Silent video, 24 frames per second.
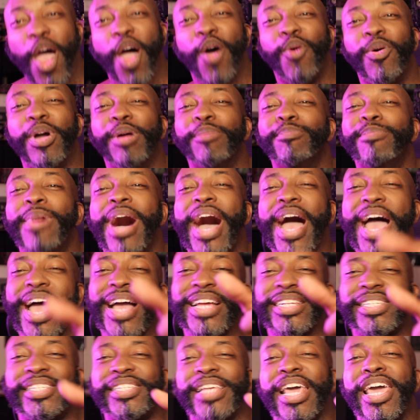When
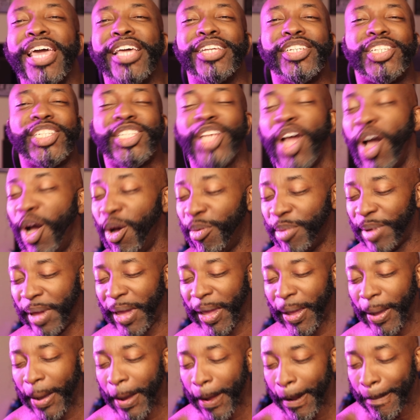Mars said, show
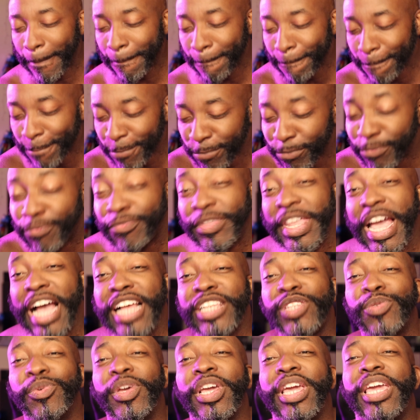me,
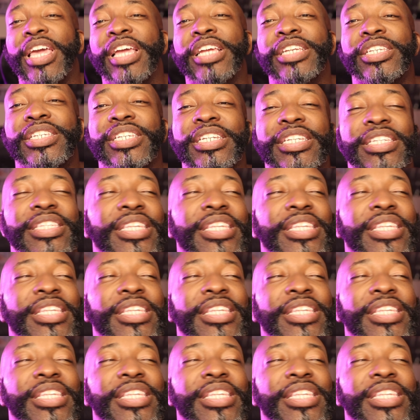that's when Key should have